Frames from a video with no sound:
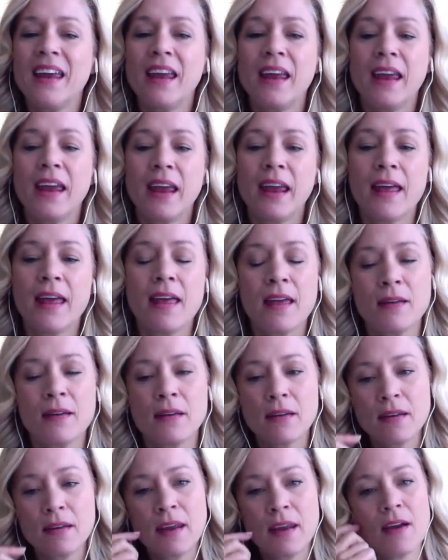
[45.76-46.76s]
And
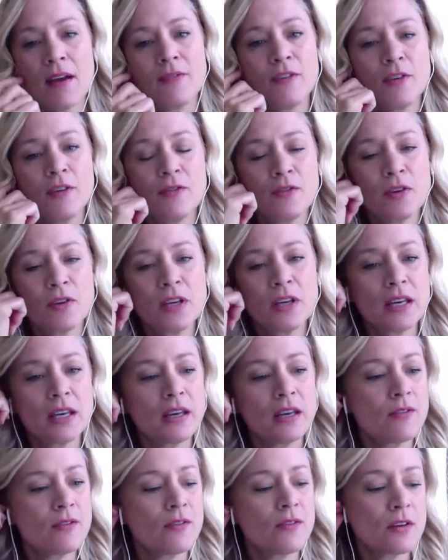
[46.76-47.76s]
yeah, feel free
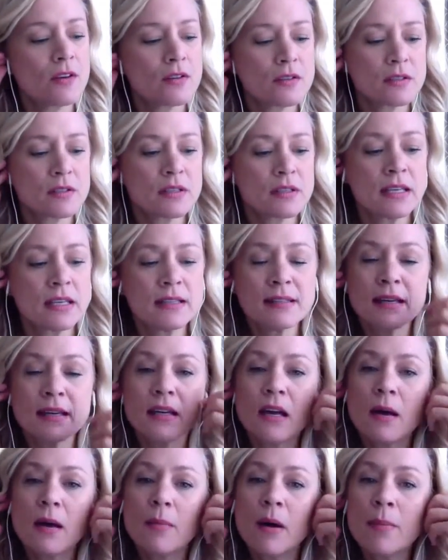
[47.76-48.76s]
if there's things that
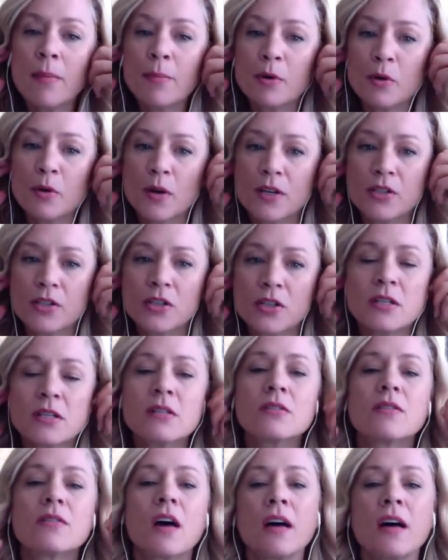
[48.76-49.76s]
come up or questions,
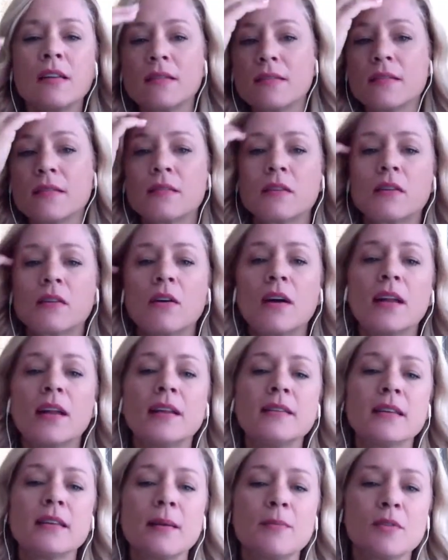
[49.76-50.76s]
thoughts, go ahead and
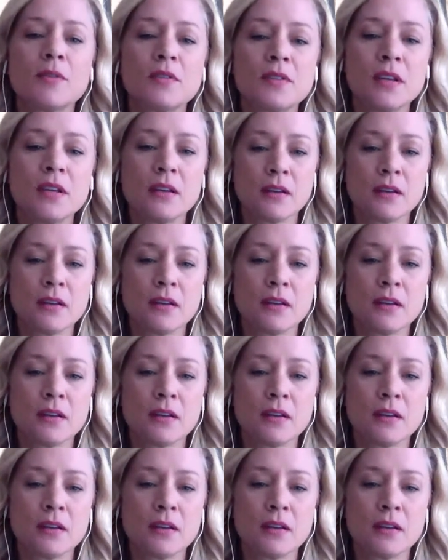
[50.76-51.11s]
type those in.